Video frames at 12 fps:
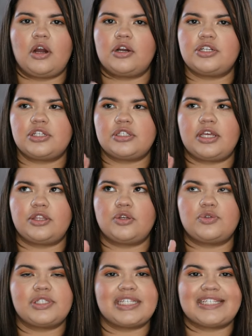are just like
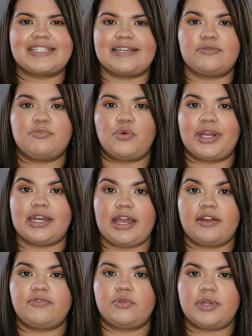those sixteen point
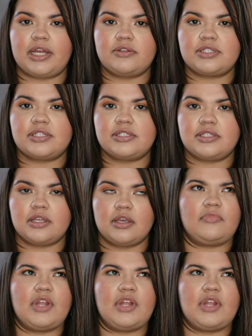nine fluid ounces.